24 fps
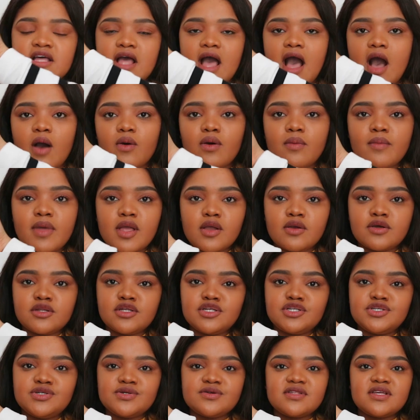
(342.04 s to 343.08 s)
how am I going
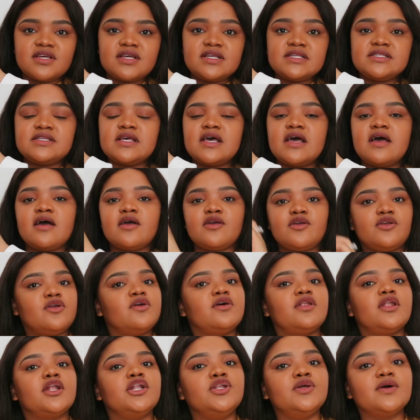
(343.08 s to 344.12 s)
to do this? You're
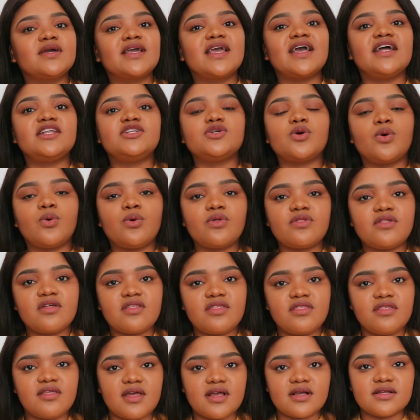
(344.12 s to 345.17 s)
going to look at all the
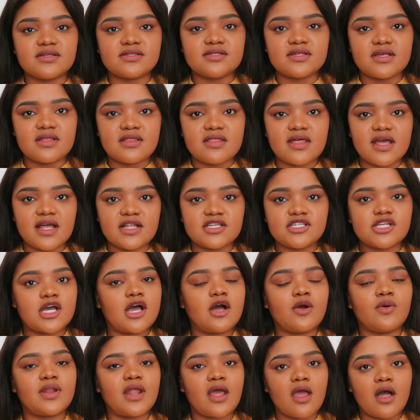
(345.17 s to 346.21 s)
things that are
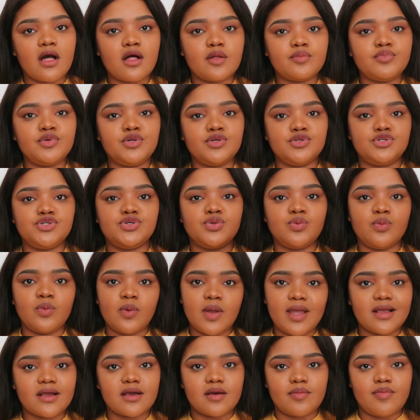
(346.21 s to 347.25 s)
going to help you to
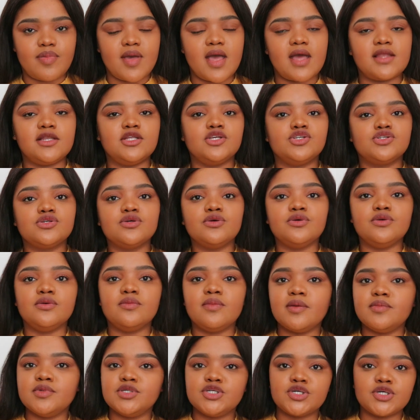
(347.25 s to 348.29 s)
wake up early. So
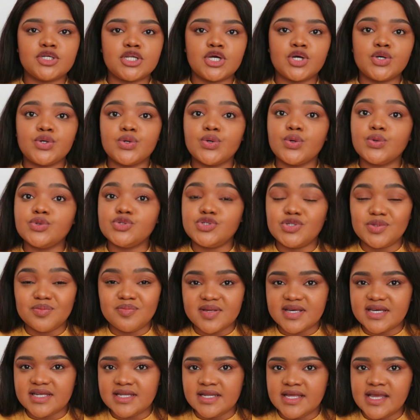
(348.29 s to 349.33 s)
maybe you're going to go to
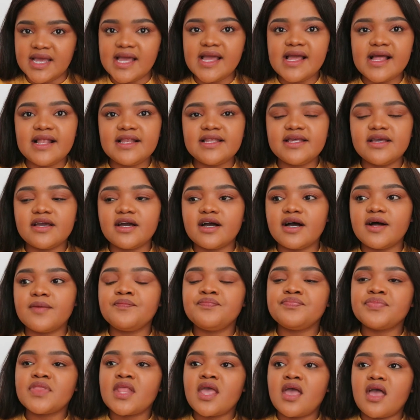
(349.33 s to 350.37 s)
bed earlier,
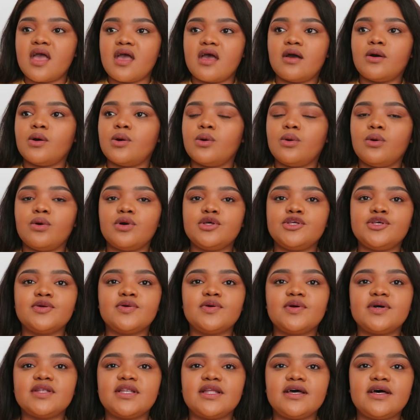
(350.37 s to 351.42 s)
or you're
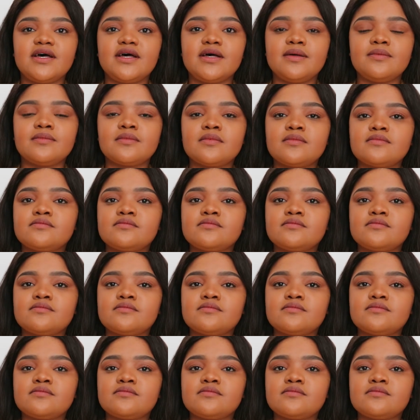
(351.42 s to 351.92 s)
going to